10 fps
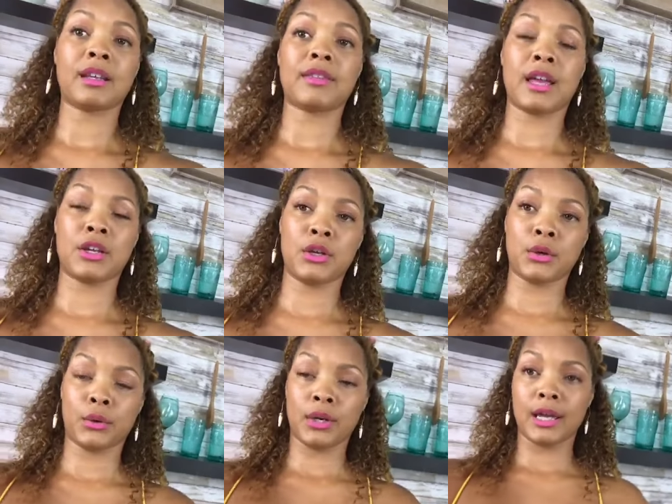Thank you.
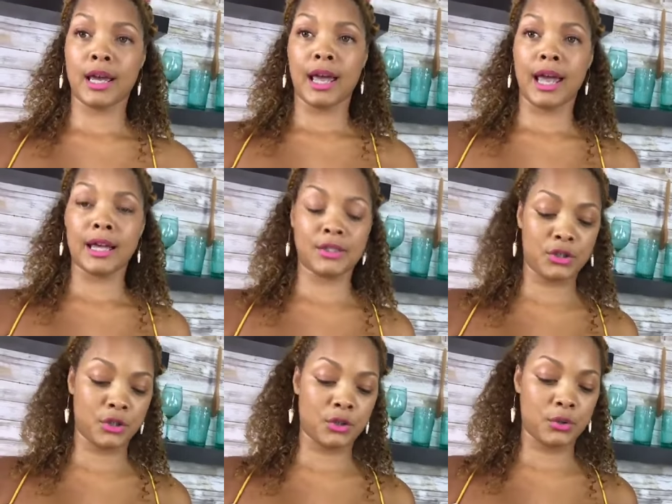And
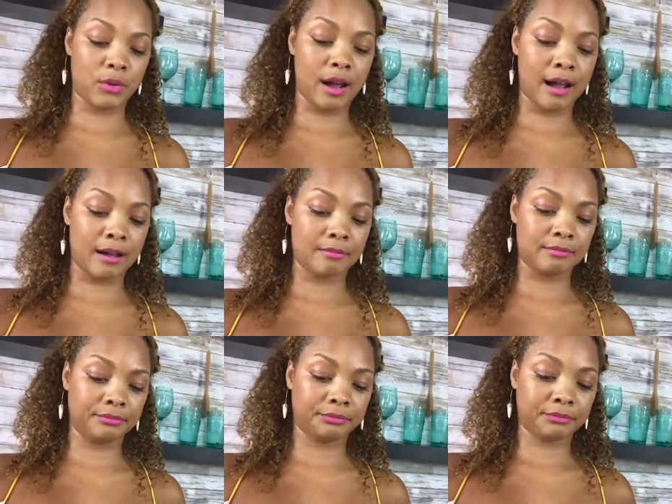to,
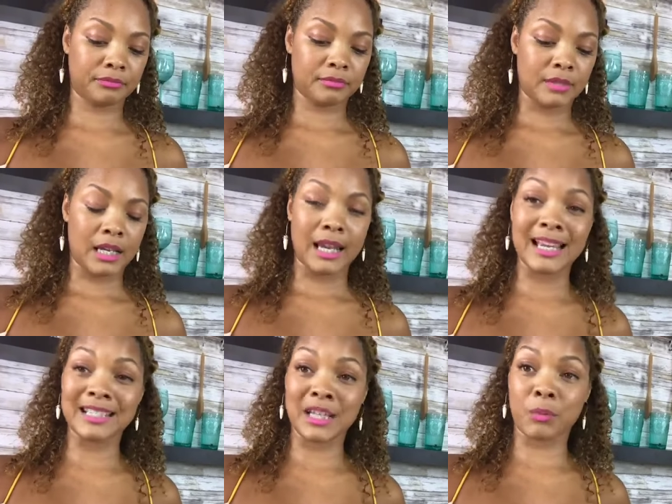um,
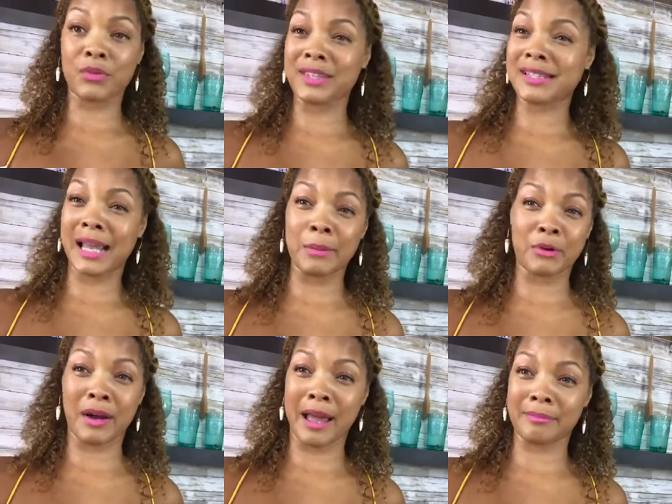end up with the same
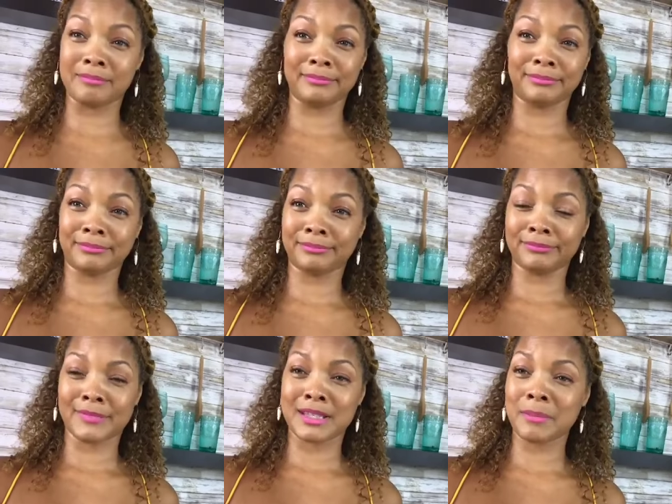crap,
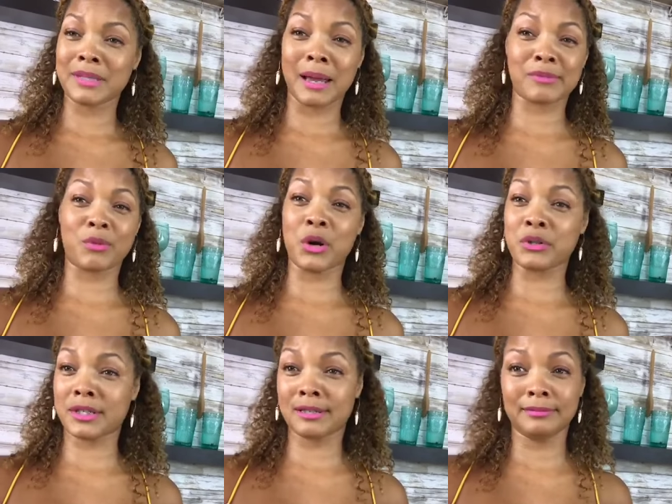sometimes
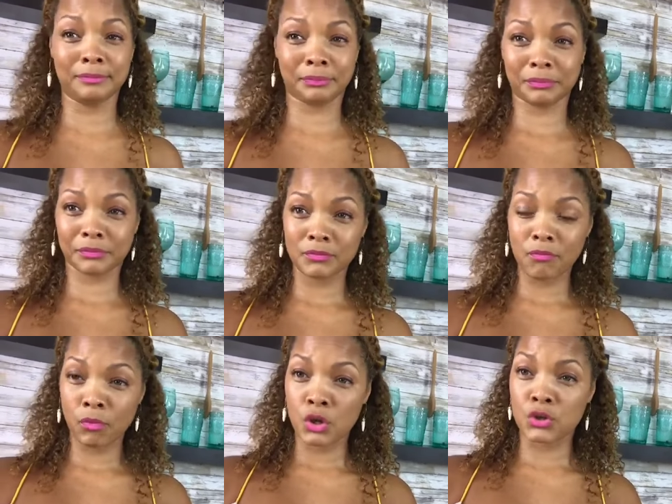worse.
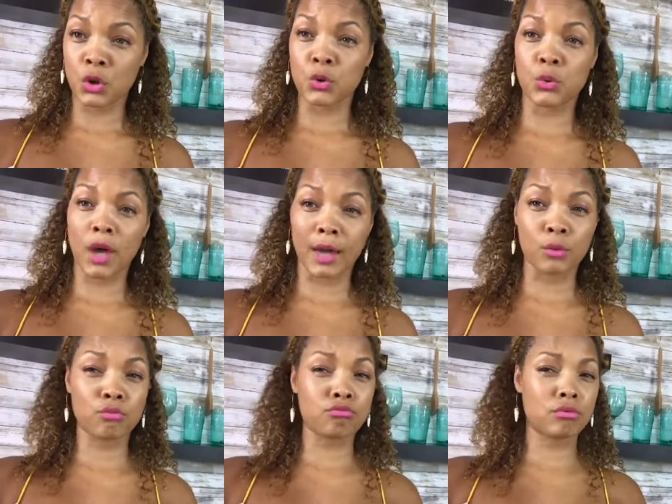So you got to
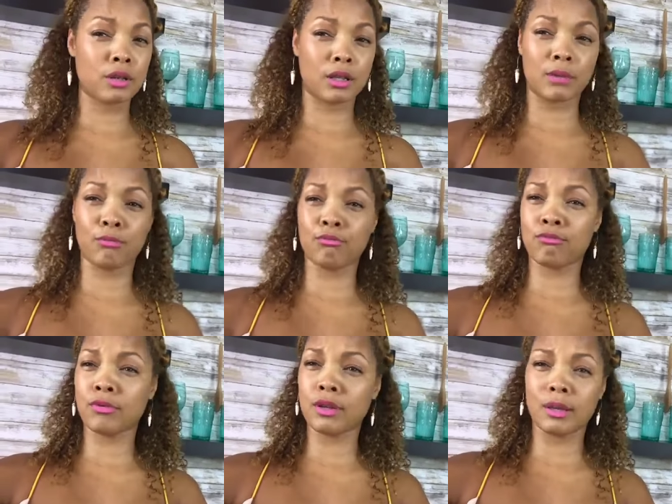really,
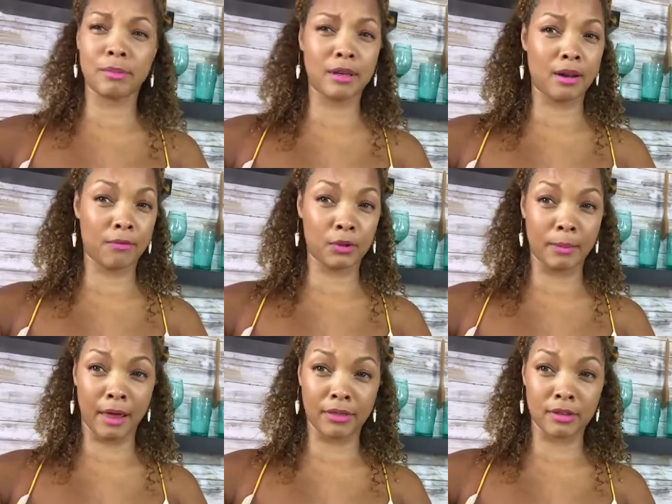really be careful
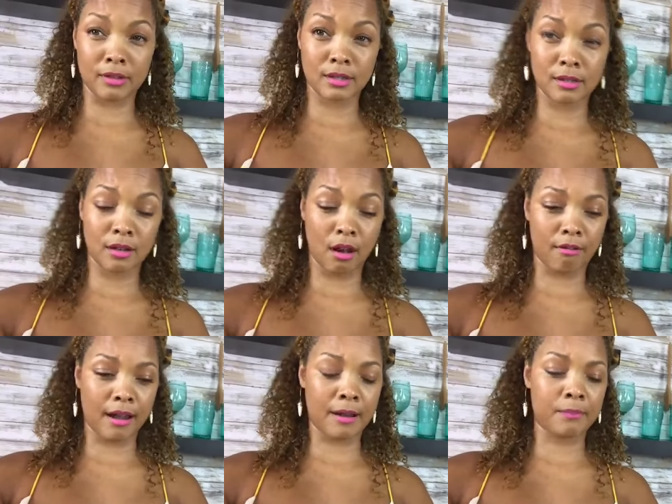about this. All
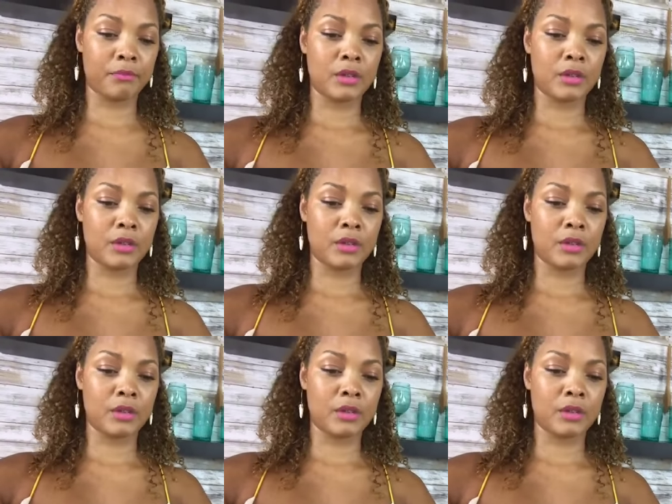right.